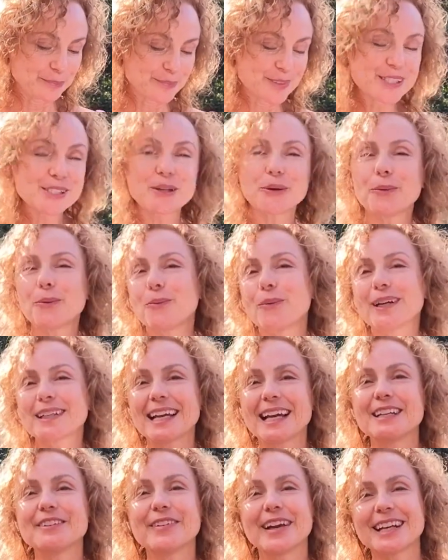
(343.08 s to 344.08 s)
So what
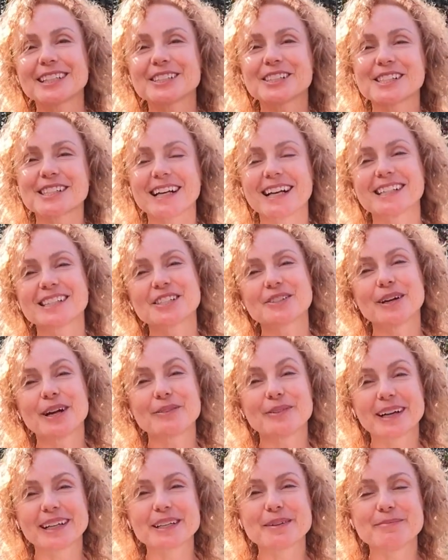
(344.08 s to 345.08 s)
kind of exercise do I
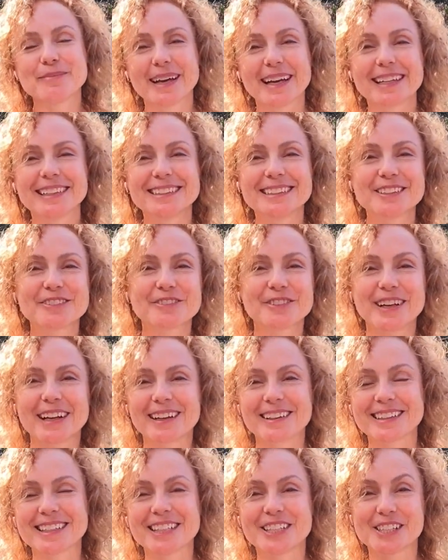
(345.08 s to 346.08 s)
recommend for
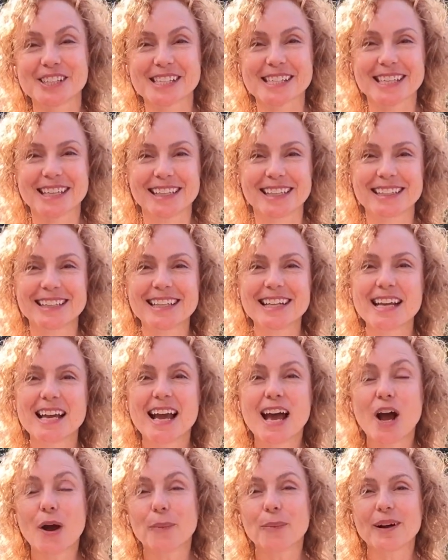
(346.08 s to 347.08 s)
healthier skin?
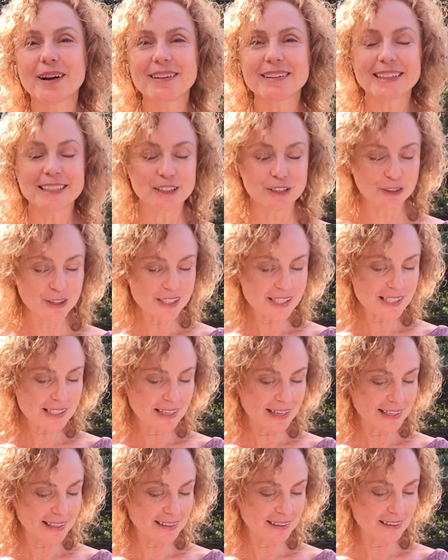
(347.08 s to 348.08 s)
Well, it looks
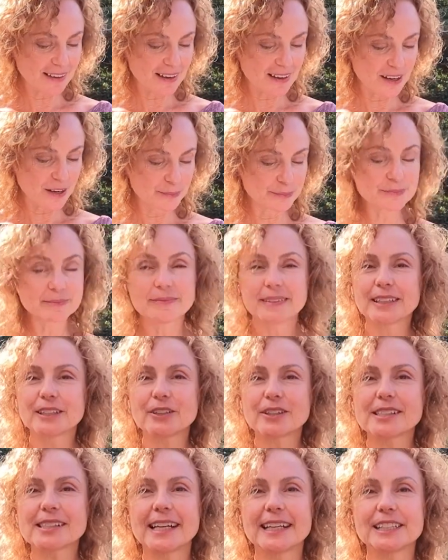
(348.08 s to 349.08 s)
like
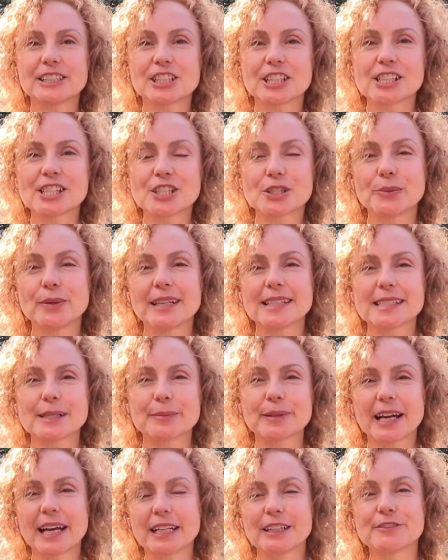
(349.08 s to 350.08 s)
just doing
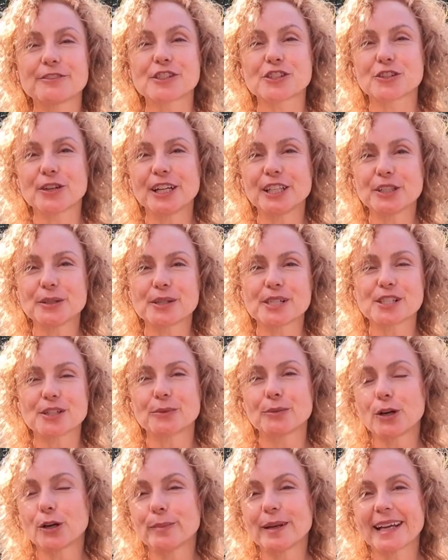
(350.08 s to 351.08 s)
some kind of strenuous
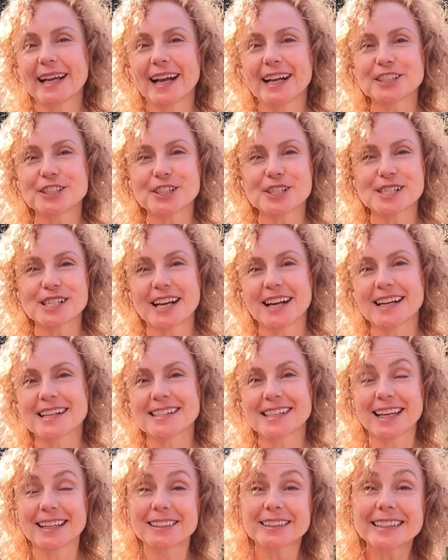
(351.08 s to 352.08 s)
aerobic
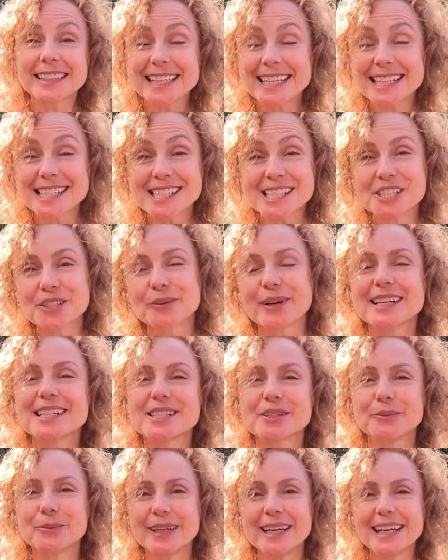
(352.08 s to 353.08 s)
exercise at least
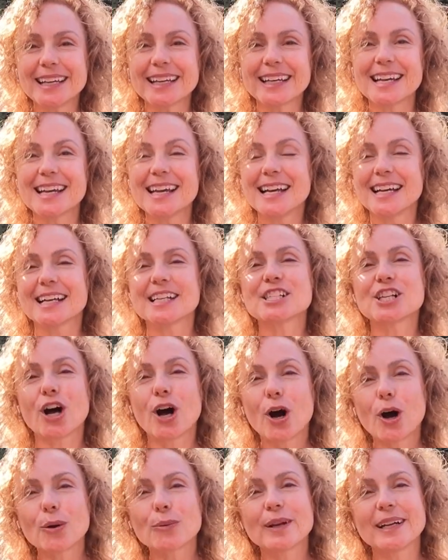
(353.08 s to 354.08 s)
twice a week is
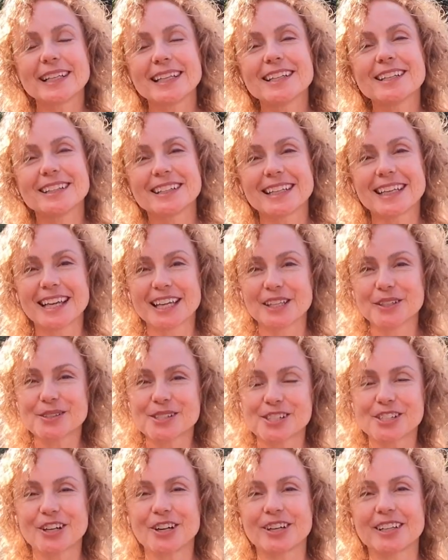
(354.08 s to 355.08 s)
already going to get you
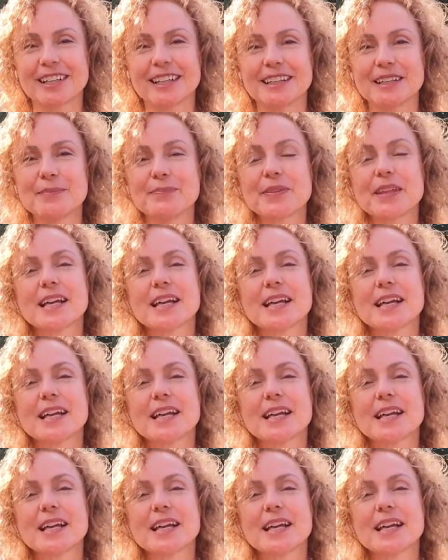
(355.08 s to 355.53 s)
started.